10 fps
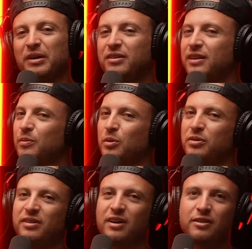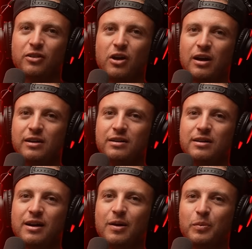Basically, we were sitting on the lawn,
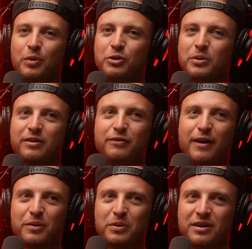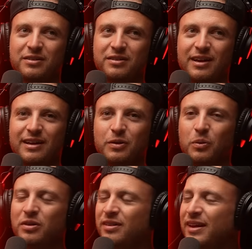we were doing fireworks, and it
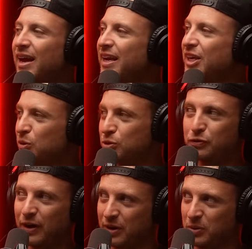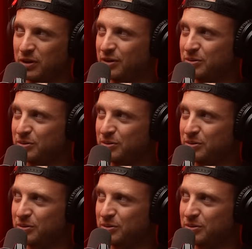wasn't like a huge firework.